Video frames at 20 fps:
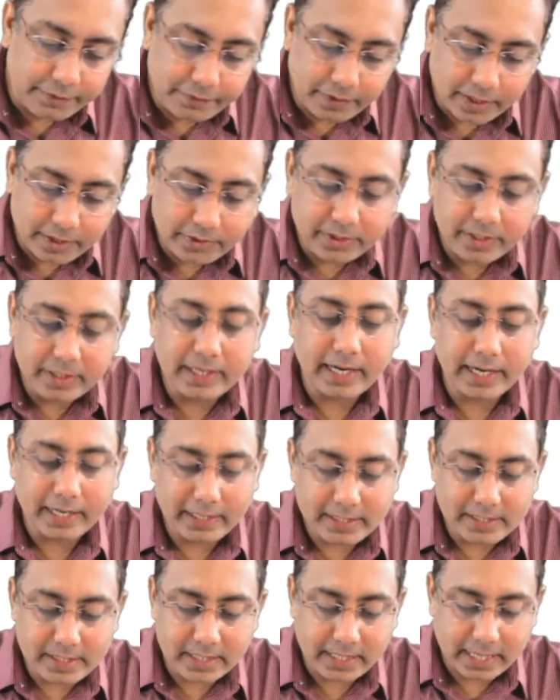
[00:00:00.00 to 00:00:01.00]
F100
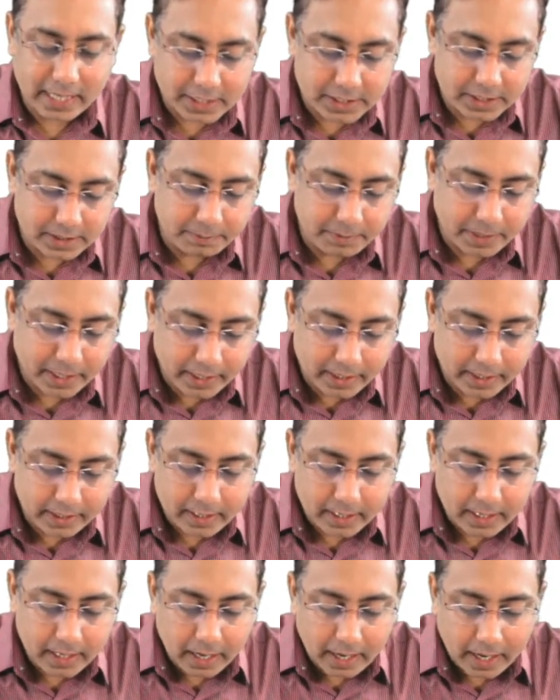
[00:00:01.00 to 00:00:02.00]
diet is a catch-up
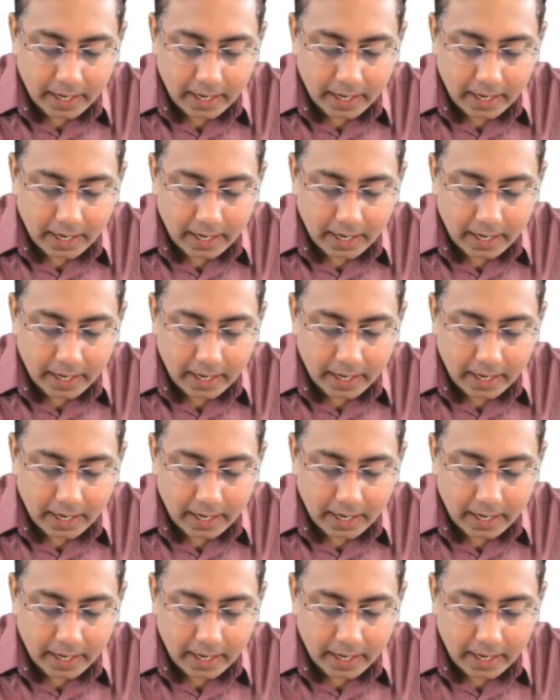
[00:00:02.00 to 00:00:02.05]
diet.